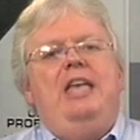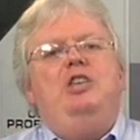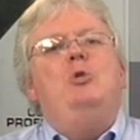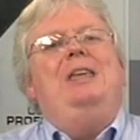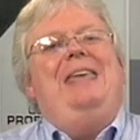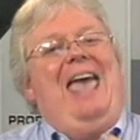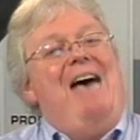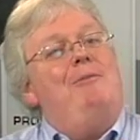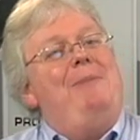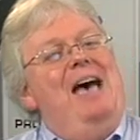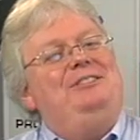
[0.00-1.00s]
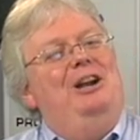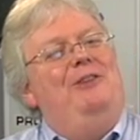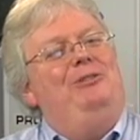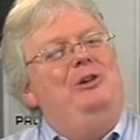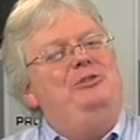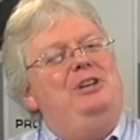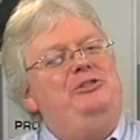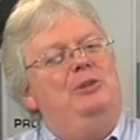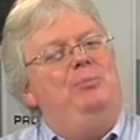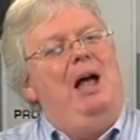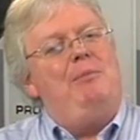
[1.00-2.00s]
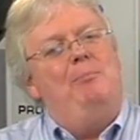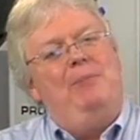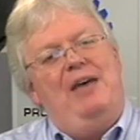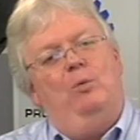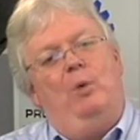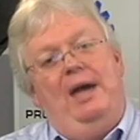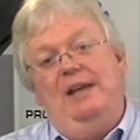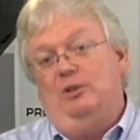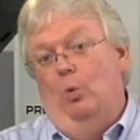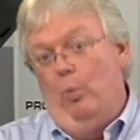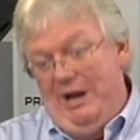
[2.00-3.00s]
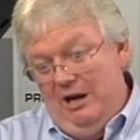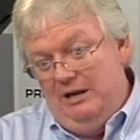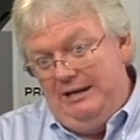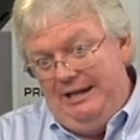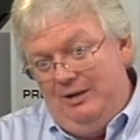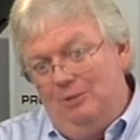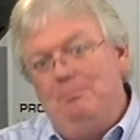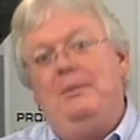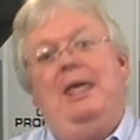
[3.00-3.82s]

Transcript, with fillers: You can have a mass airflow sensor problem, by the way, it's a weird deal.